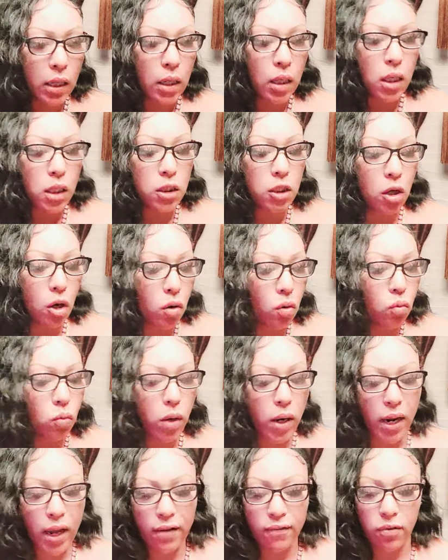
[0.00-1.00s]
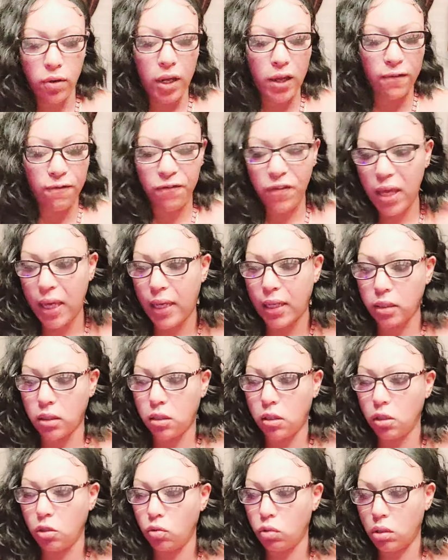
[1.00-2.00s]
So wherever it
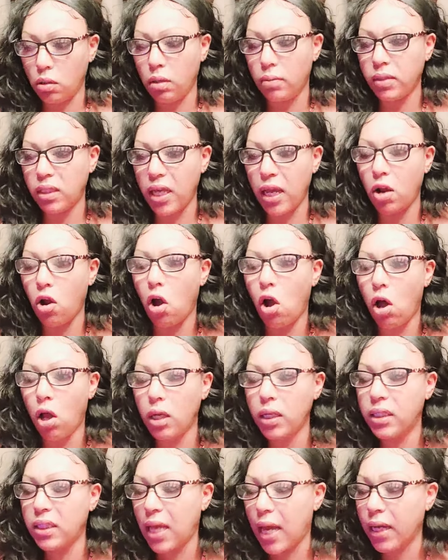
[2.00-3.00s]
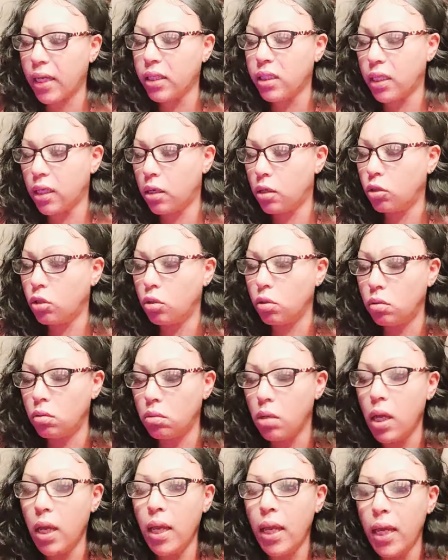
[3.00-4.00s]
fits, you see what I'm saying? All as I can tell you
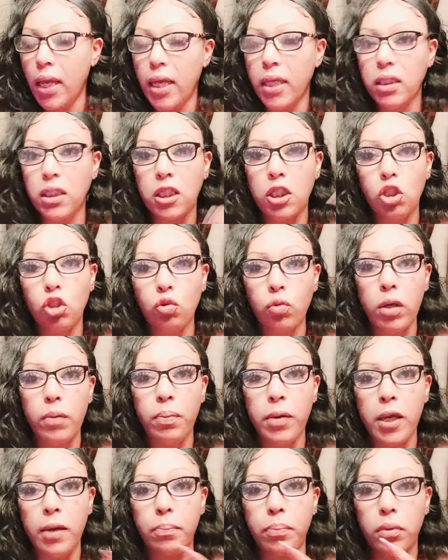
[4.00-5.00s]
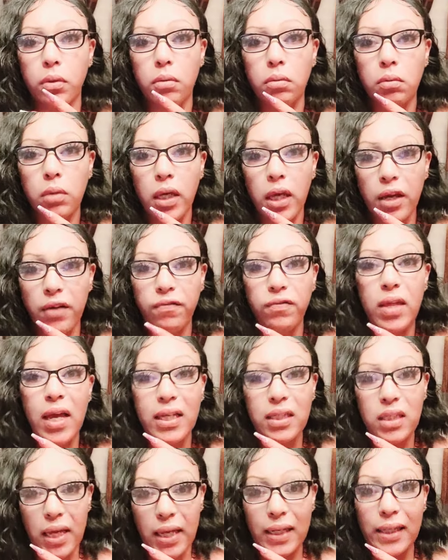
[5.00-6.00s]
is it's three people. If
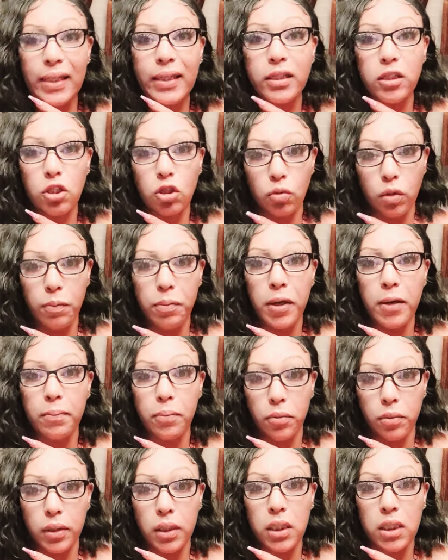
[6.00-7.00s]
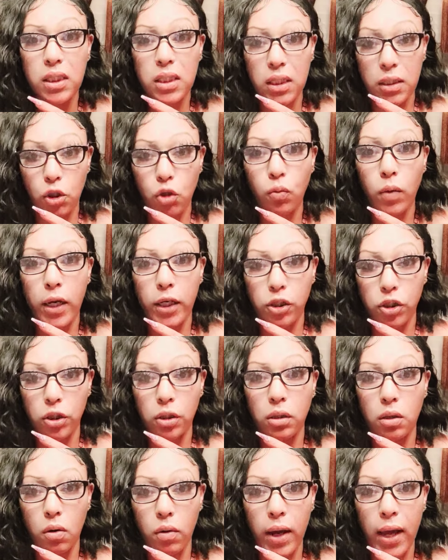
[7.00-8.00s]
that's at least three people in this situation.
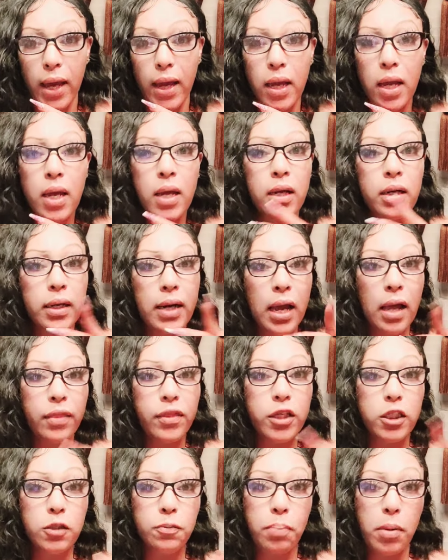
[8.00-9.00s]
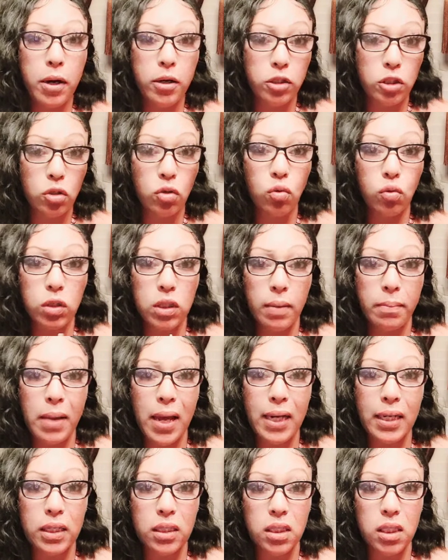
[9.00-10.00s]
Okay. Now this person who
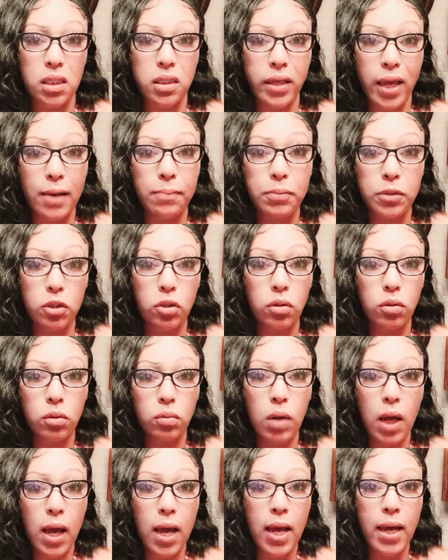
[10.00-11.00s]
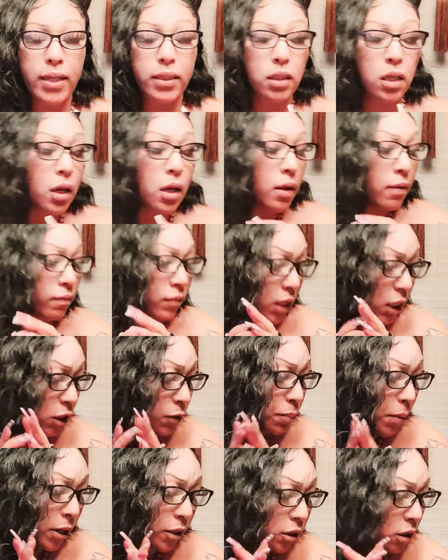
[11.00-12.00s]
somebody is escaping to you guys, this
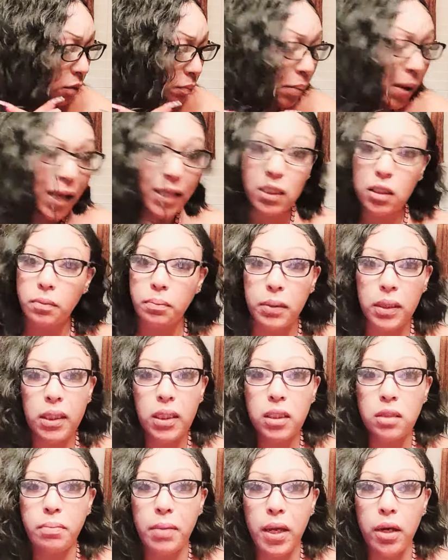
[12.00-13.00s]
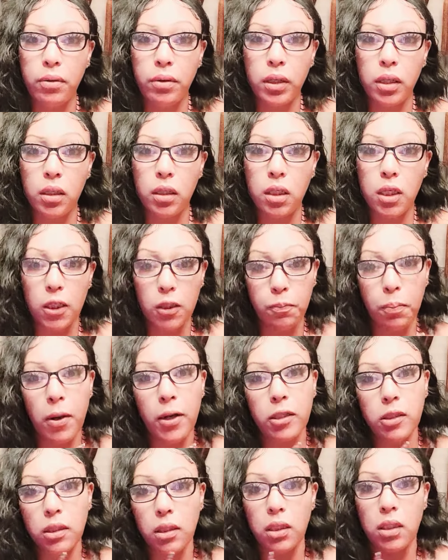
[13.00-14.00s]
person possibly is married. This
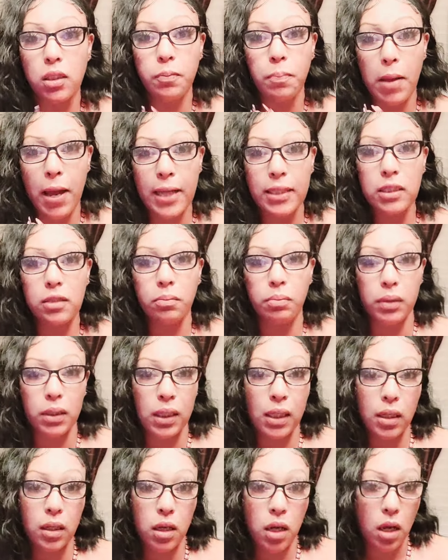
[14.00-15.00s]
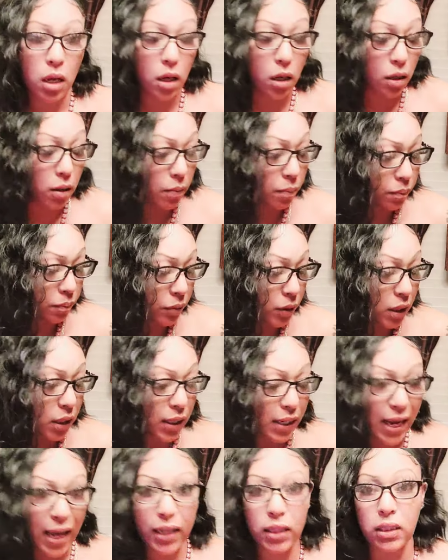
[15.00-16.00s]
person is possibly um,
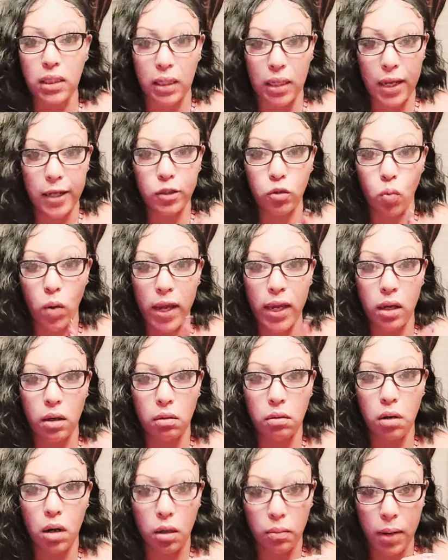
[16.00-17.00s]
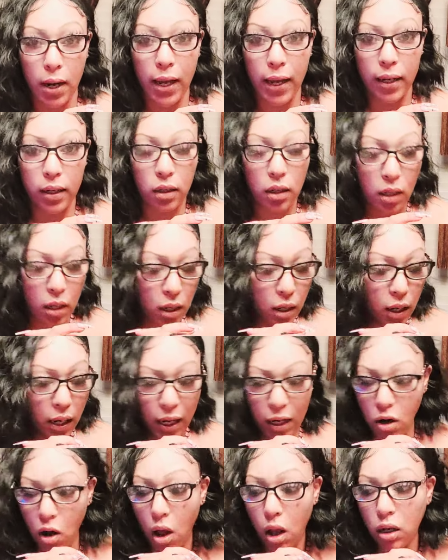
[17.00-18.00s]
connected as well, all right?
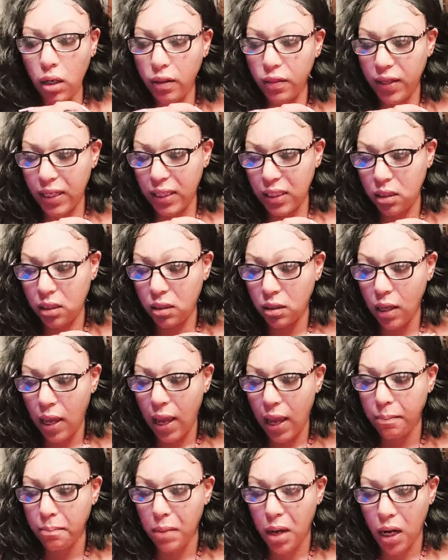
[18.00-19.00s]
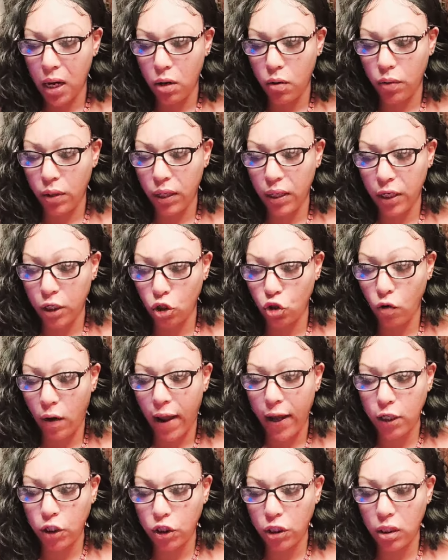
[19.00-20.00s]
And all of this admiring and
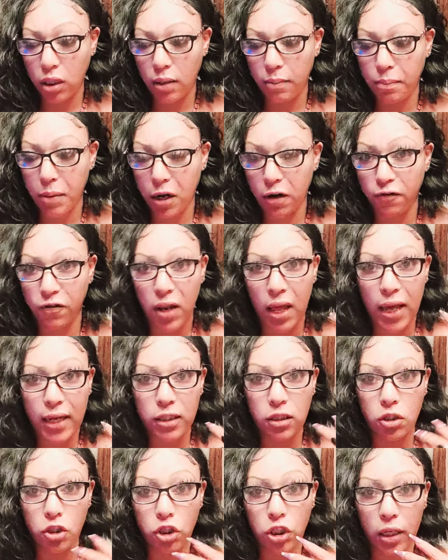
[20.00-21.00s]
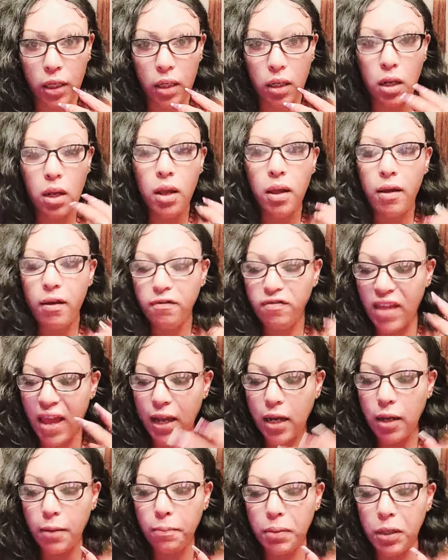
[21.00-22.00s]
attraction and butterflies and shit,
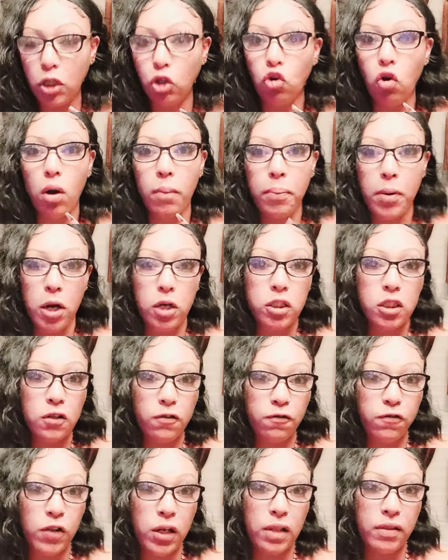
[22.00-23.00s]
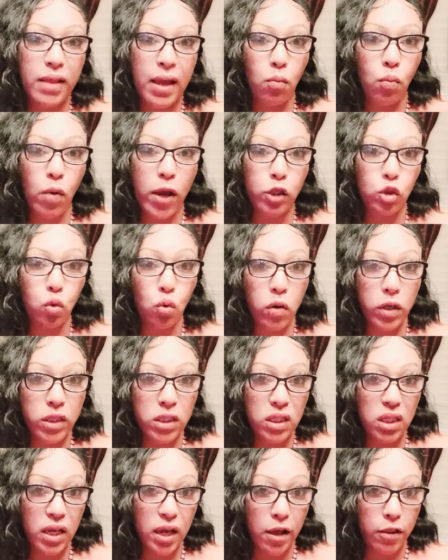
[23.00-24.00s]
that could be your person feeling that way
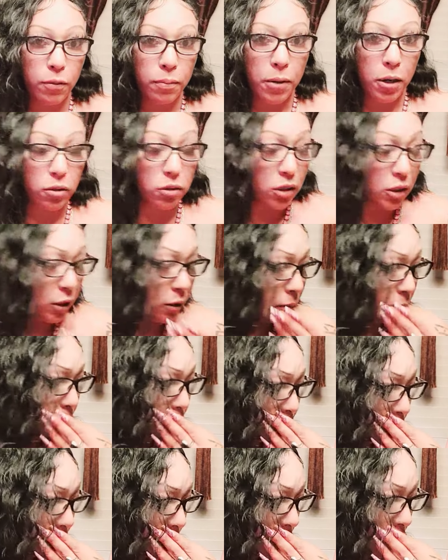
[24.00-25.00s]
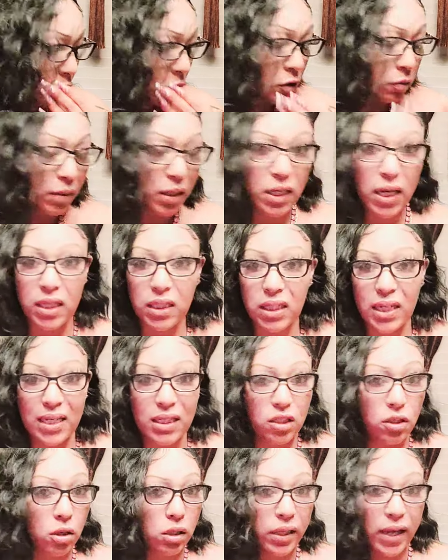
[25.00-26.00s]
towards the other person. Excuse me, it doesn't
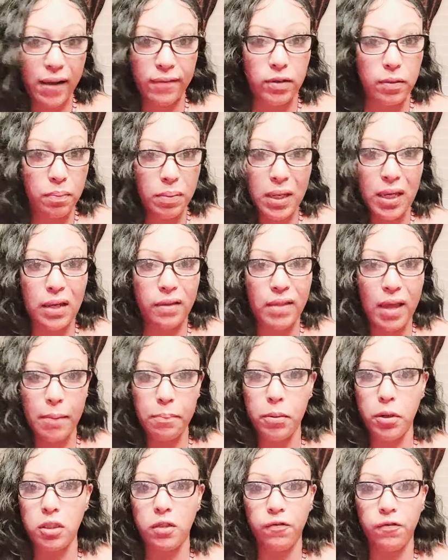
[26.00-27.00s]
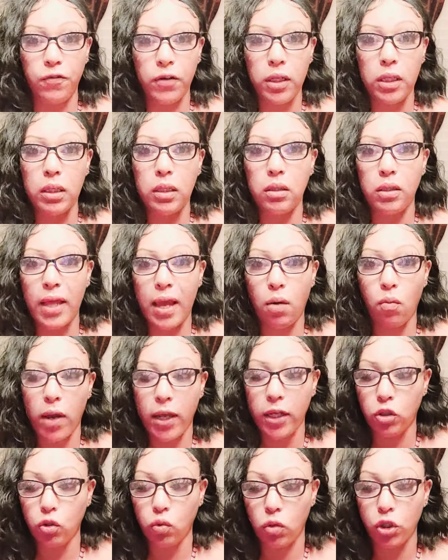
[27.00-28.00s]
necessarily have to be that person feeling that
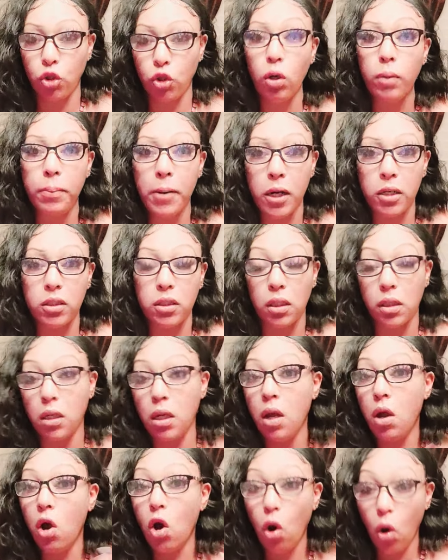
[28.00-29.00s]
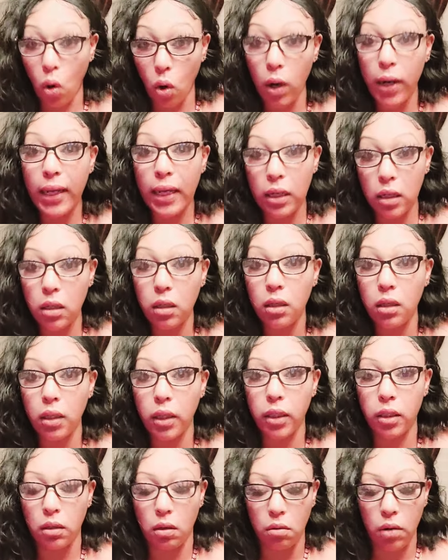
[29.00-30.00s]
way towards your person, or it
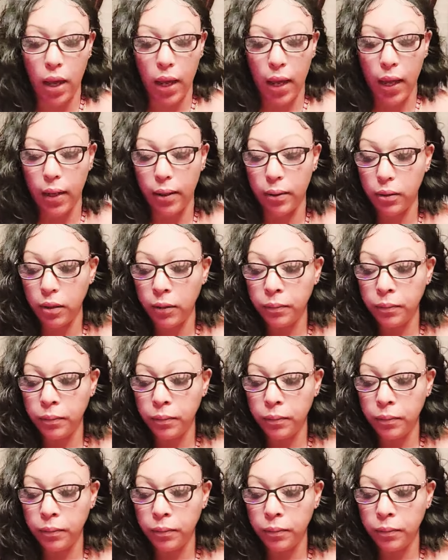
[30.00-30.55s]
could, okay?